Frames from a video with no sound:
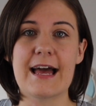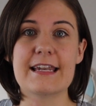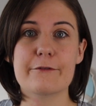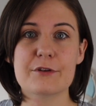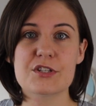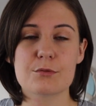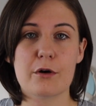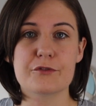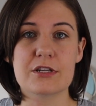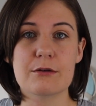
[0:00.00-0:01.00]
and every so
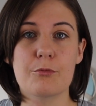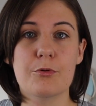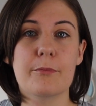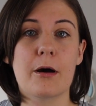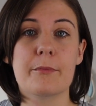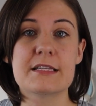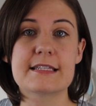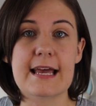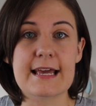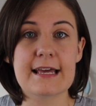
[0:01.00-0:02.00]
often it will pop up and
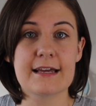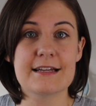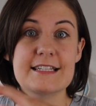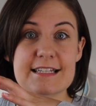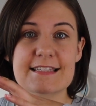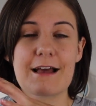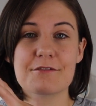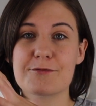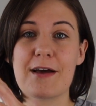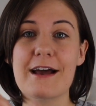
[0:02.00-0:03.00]
say
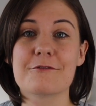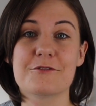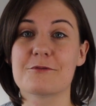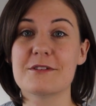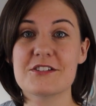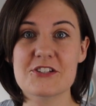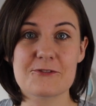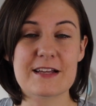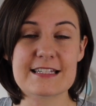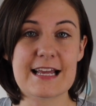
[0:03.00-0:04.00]
discounts found, which is
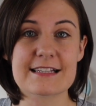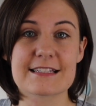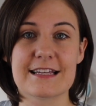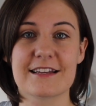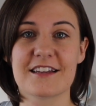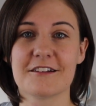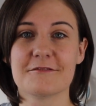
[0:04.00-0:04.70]
fantastic.